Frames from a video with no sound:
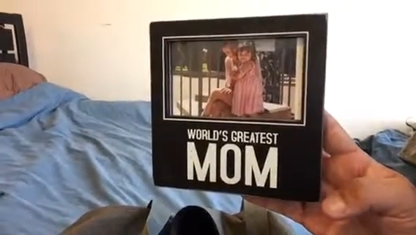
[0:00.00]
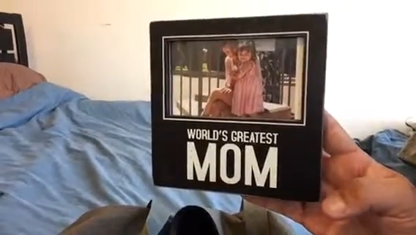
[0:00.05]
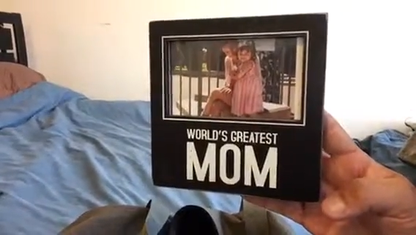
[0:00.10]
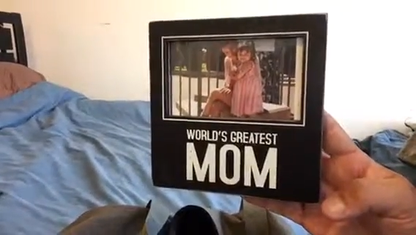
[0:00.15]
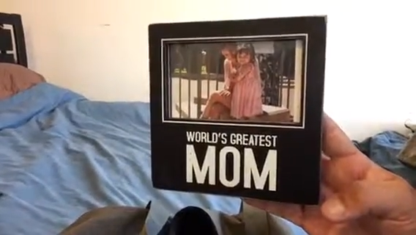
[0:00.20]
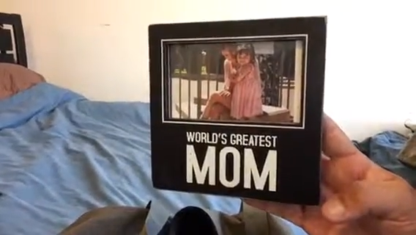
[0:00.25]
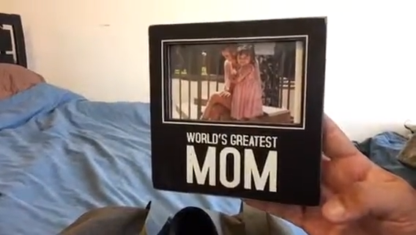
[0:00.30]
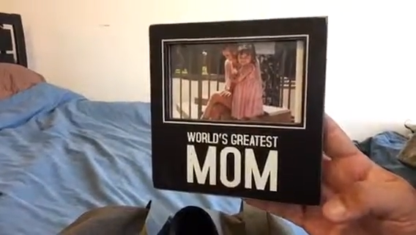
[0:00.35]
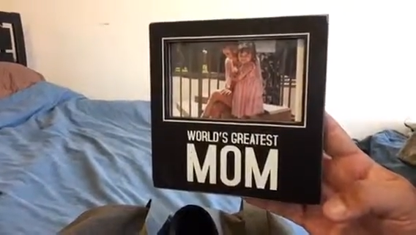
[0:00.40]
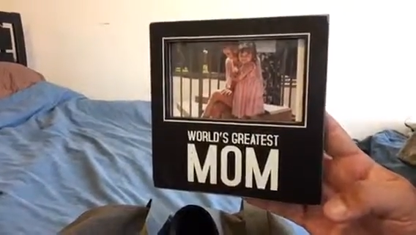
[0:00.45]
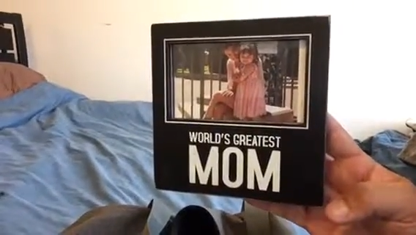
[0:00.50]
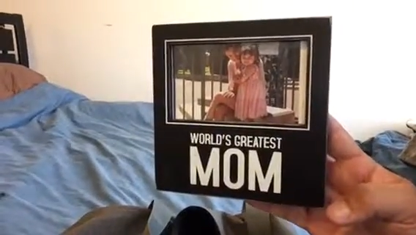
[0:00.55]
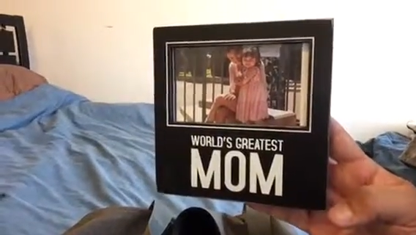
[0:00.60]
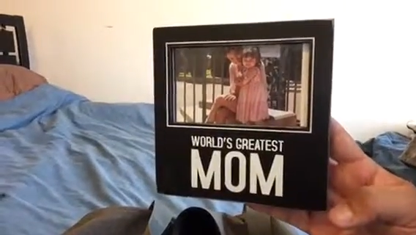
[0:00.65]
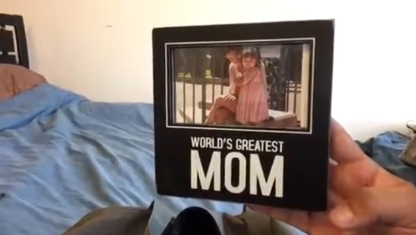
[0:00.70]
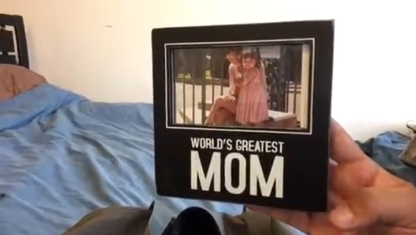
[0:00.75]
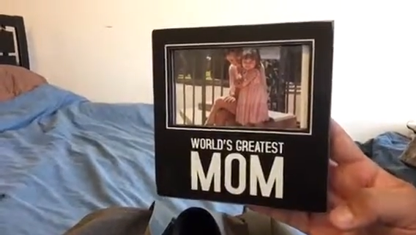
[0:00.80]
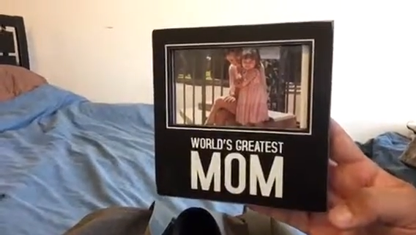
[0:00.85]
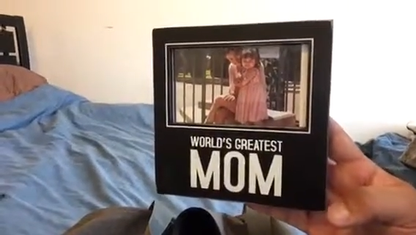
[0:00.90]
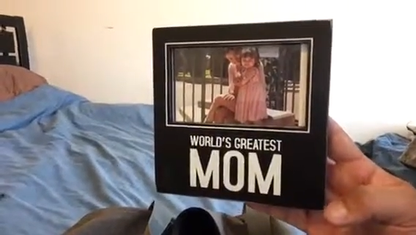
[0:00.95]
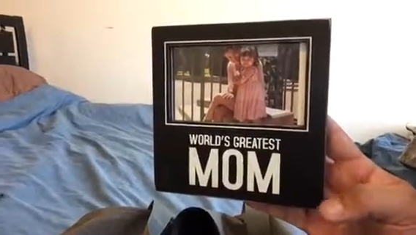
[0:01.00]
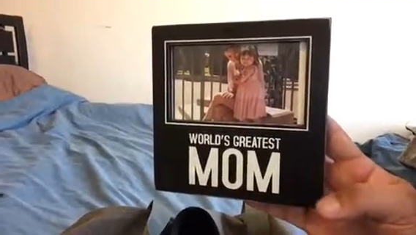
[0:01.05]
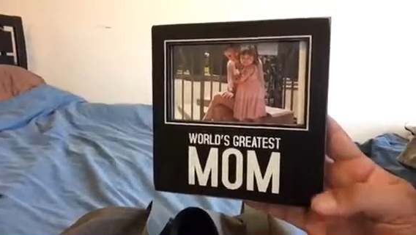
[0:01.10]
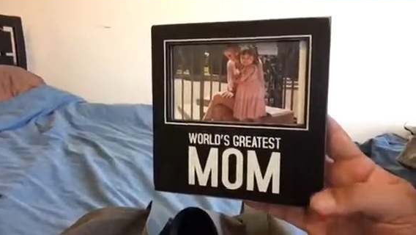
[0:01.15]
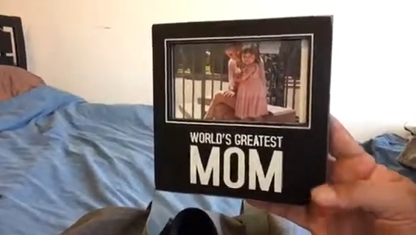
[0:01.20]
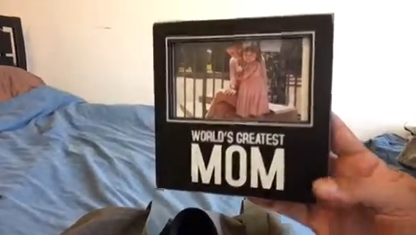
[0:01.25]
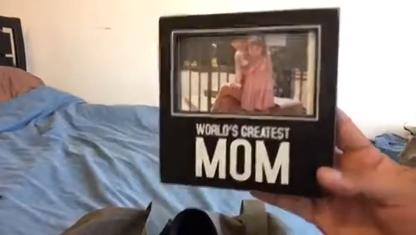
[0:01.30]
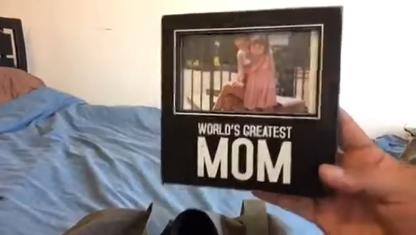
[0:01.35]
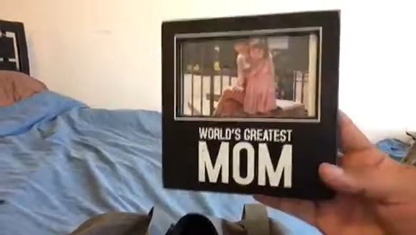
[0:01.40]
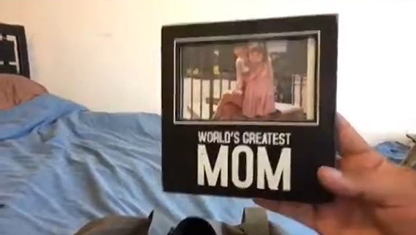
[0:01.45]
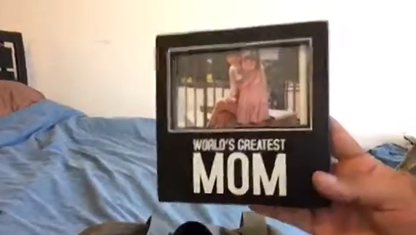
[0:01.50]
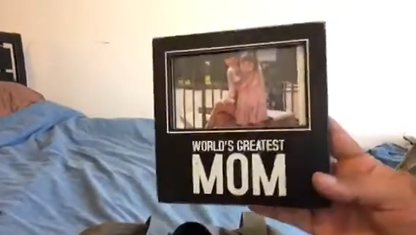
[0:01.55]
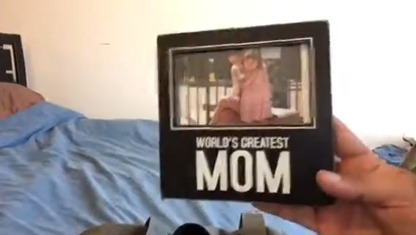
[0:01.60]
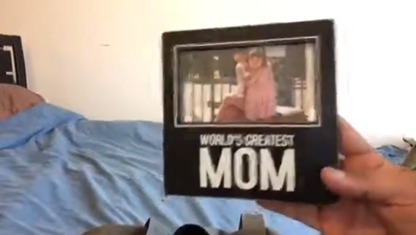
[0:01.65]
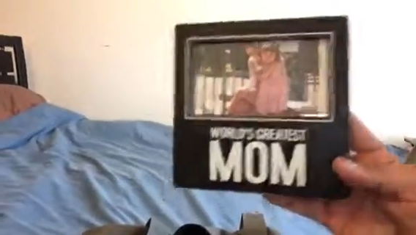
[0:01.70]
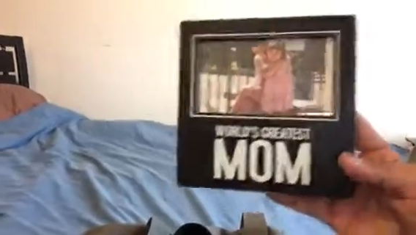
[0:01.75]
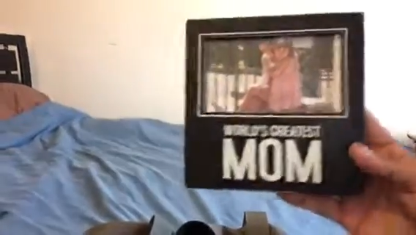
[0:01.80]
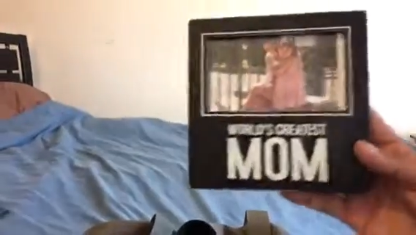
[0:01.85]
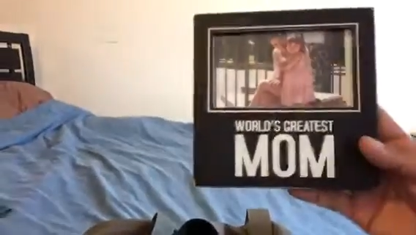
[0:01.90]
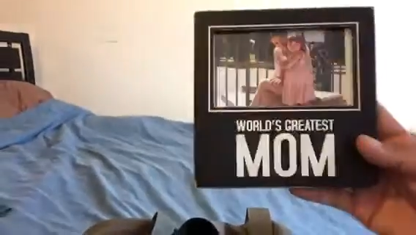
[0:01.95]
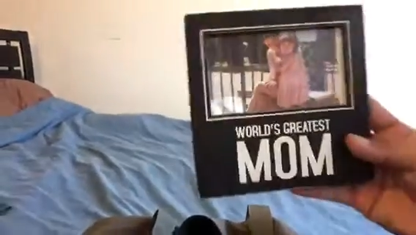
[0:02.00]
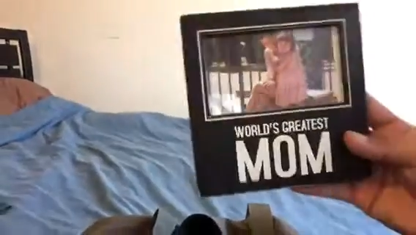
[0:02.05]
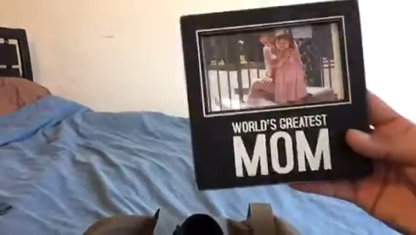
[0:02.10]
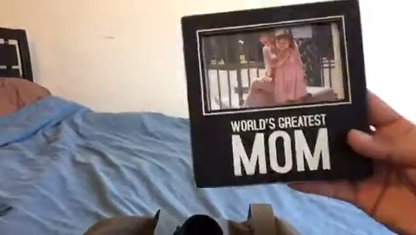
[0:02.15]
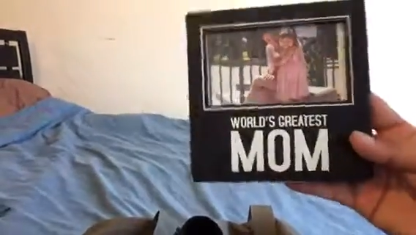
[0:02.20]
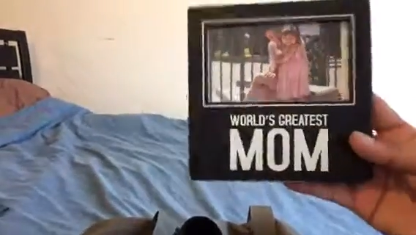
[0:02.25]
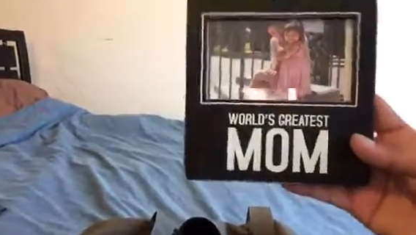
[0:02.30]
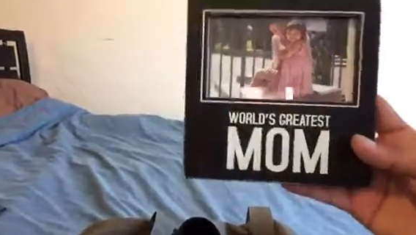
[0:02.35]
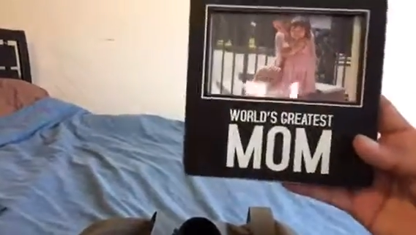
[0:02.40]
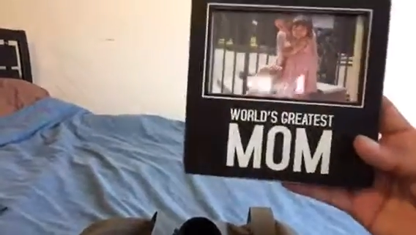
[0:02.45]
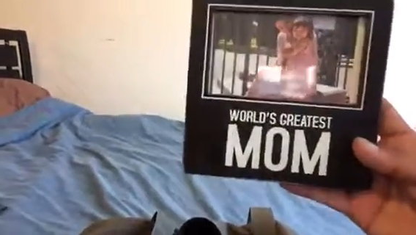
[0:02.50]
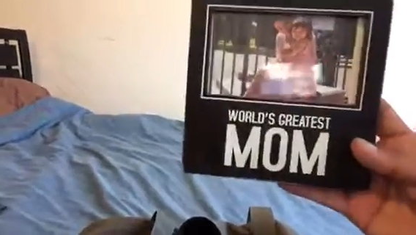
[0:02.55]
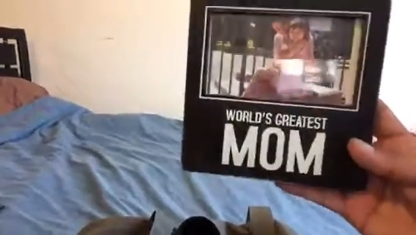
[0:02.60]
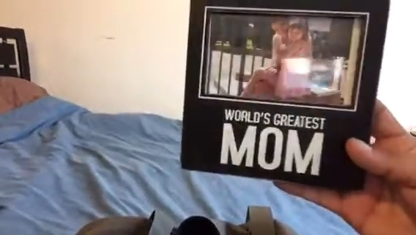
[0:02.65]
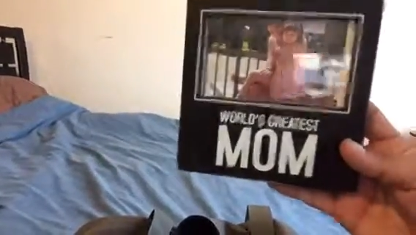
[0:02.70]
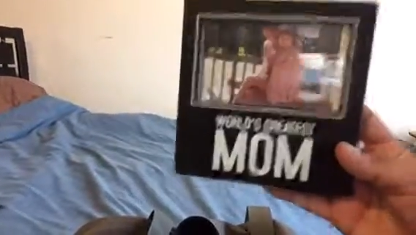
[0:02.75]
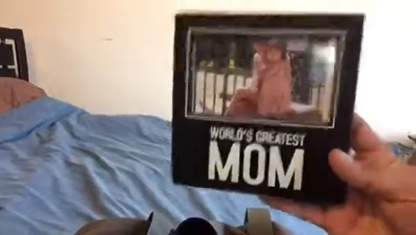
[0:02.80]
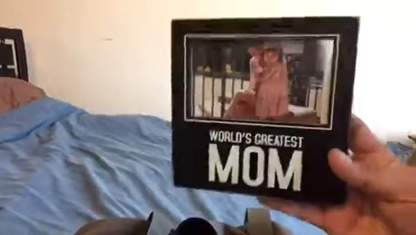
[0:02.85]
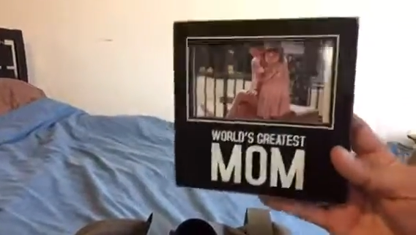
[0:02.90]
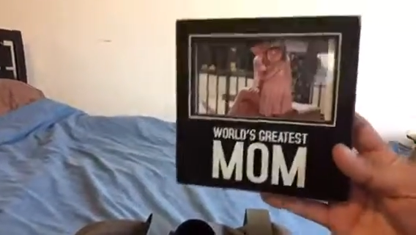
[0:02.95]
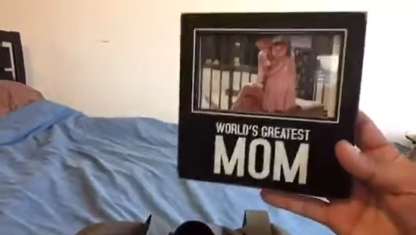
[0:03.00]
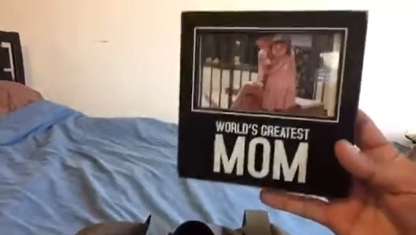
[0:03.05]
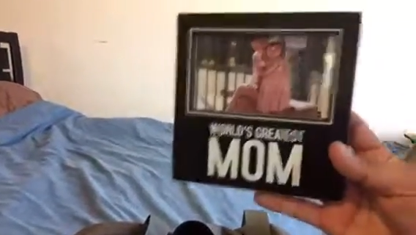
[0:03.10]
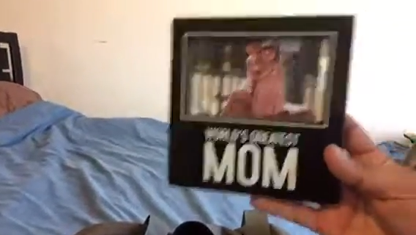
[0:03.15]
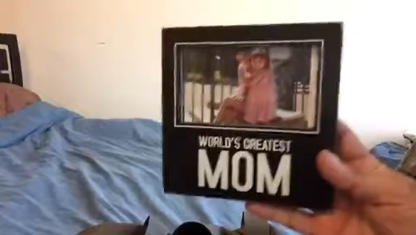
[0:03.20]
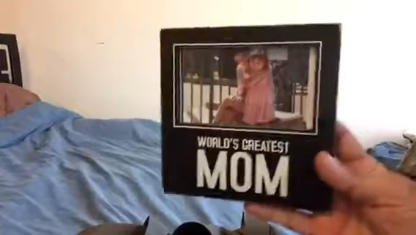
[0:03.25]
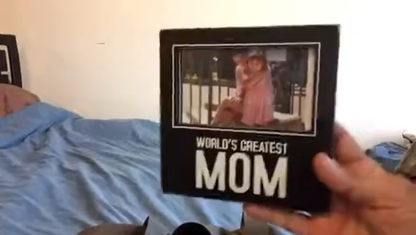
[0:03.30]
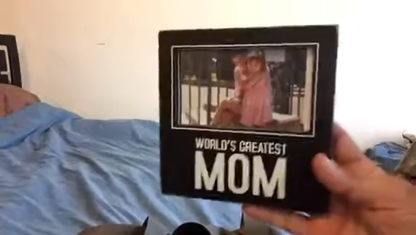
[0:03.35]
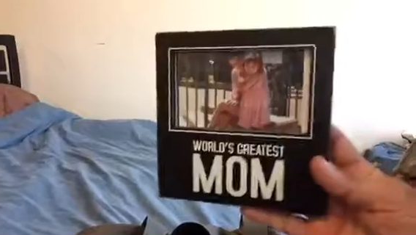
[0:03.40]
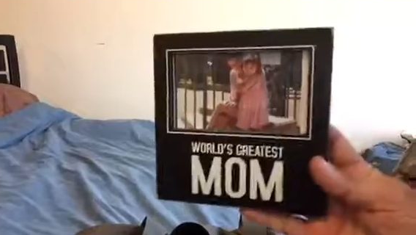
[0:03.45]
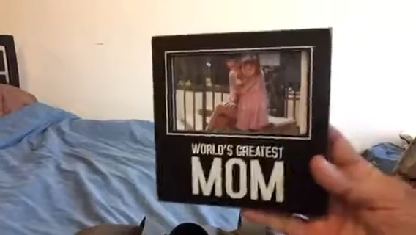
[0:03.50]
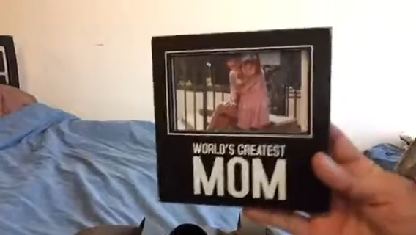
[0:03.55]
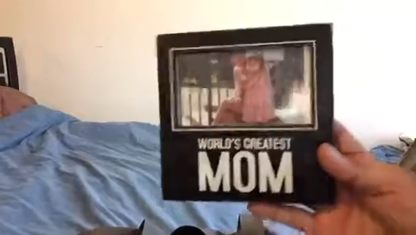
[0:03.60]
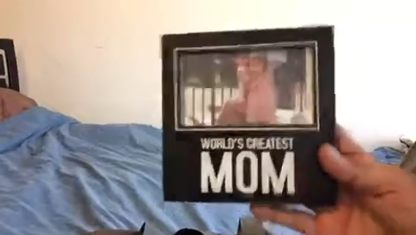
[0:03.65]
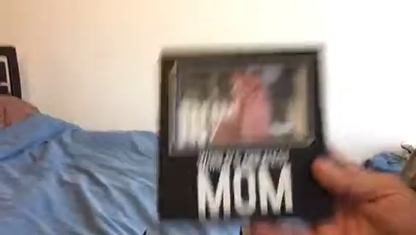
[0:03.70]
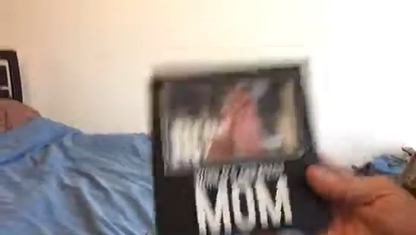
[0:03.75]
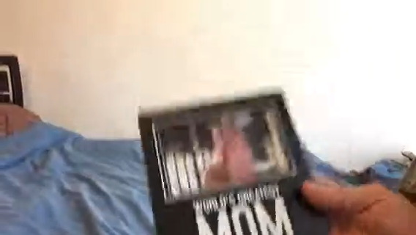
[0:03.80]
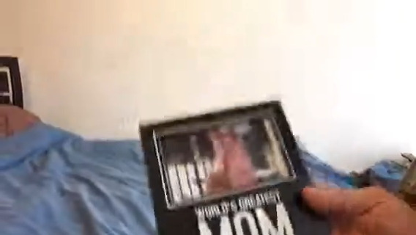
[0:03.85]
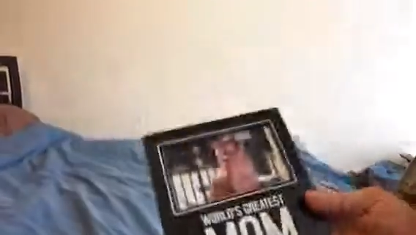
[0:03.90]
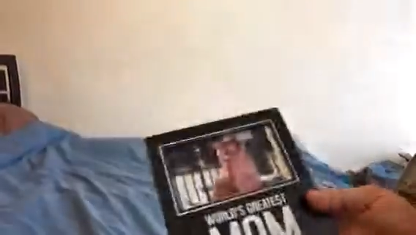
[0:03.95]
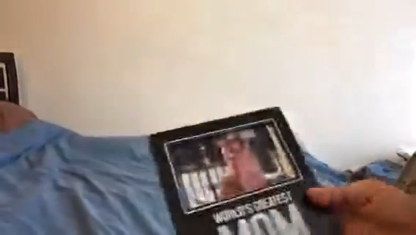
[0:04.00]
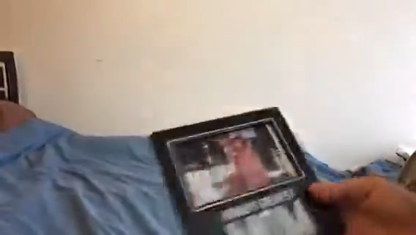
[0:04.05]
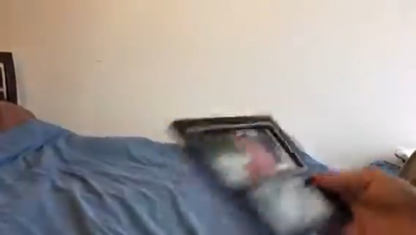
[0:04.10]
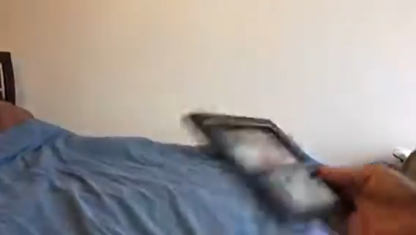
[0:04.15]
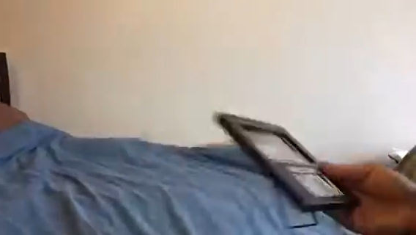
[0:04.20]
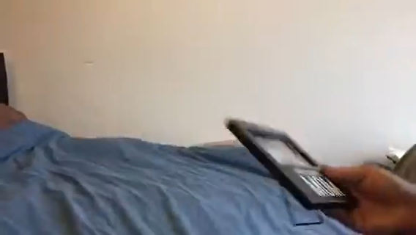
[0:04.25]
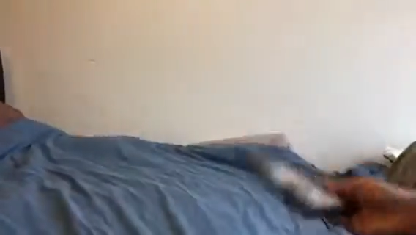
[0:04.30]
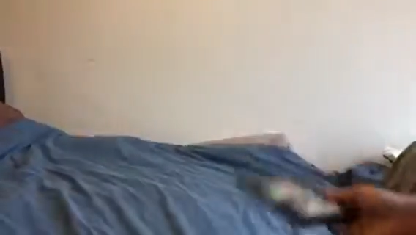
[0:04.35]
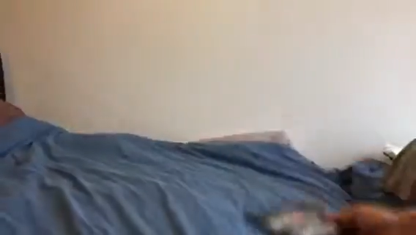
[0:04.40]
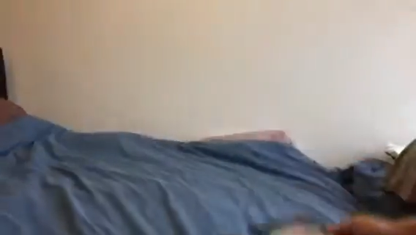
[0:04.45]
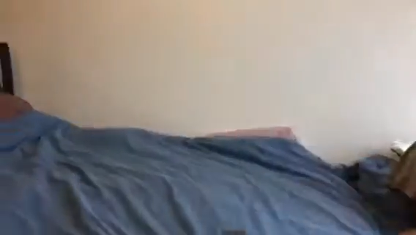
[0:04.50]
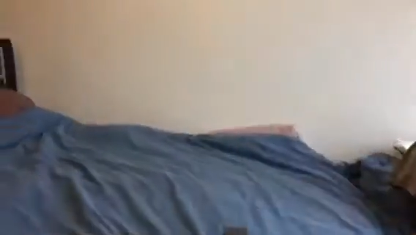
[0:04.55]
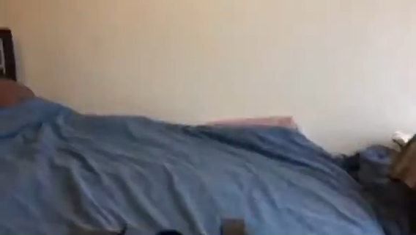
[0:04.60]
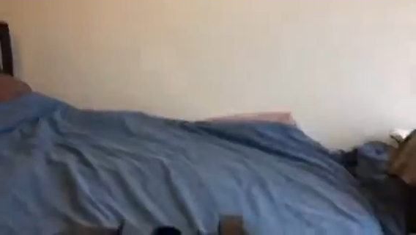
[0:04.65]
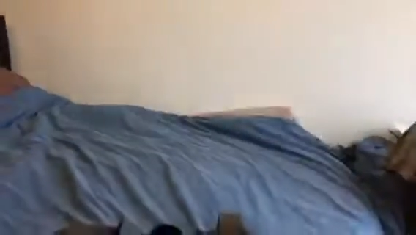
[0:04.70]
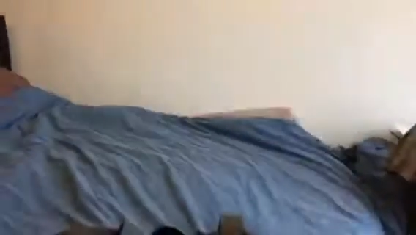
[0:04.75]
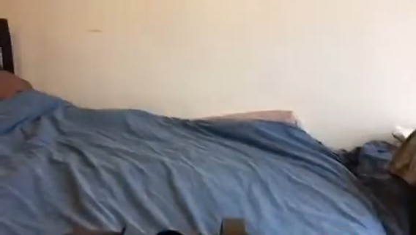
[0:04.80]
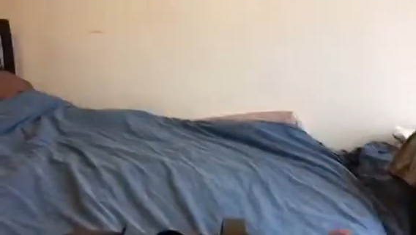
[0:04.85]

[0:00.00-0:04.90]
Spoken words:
Nobody's mouth can be seen.